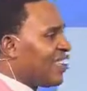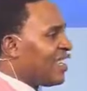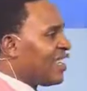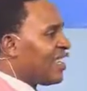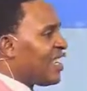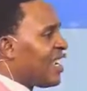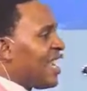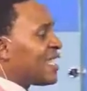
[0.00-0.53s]

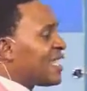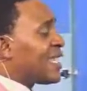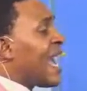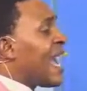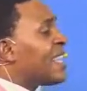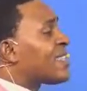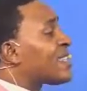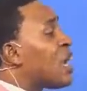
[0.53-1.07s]
He
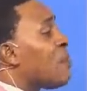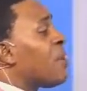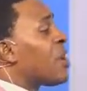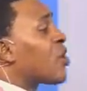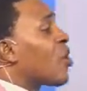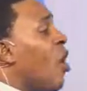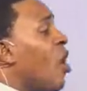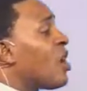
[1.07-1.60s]
says,
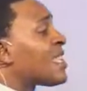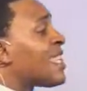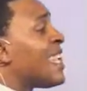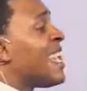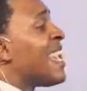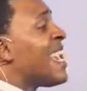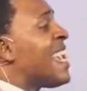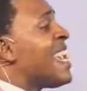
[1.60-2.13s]
because
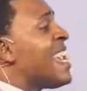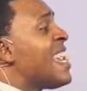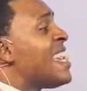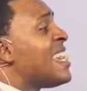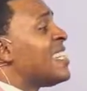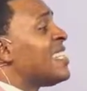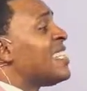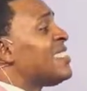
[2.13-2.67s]
he
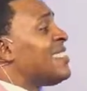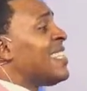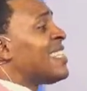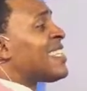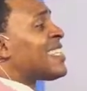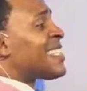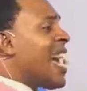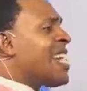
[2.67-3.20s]

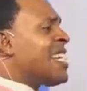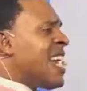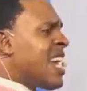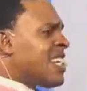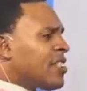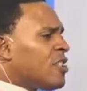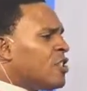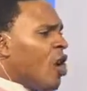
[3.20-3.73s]
discerneth
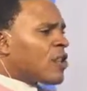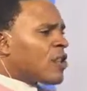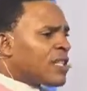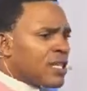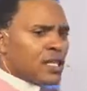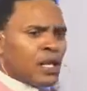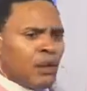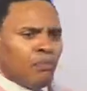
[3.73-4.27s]
not
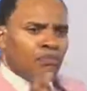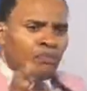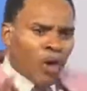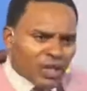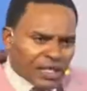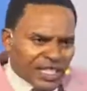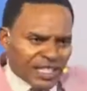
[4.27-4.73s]
the body.